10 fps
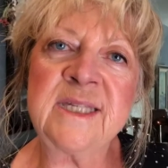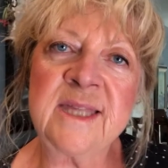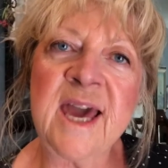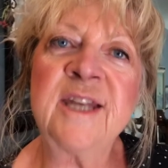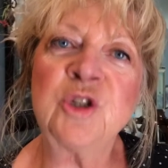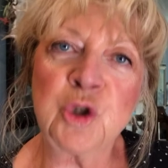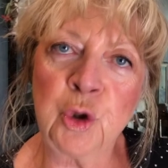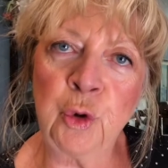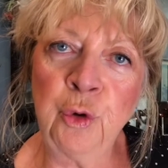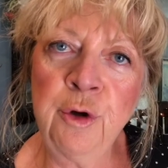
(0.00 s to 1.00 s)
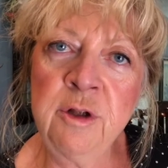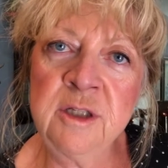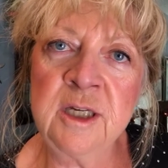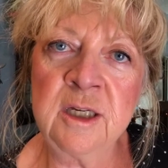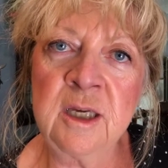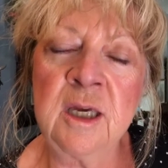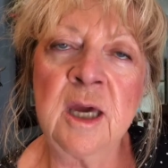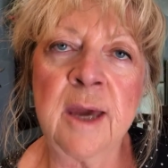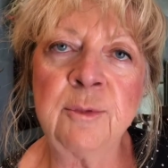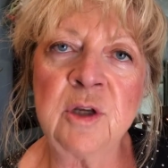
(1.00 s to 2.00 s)
that is cooled,
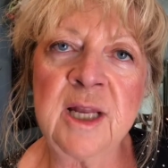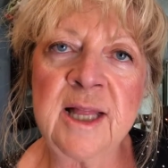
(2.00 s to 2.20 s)
I'm gonna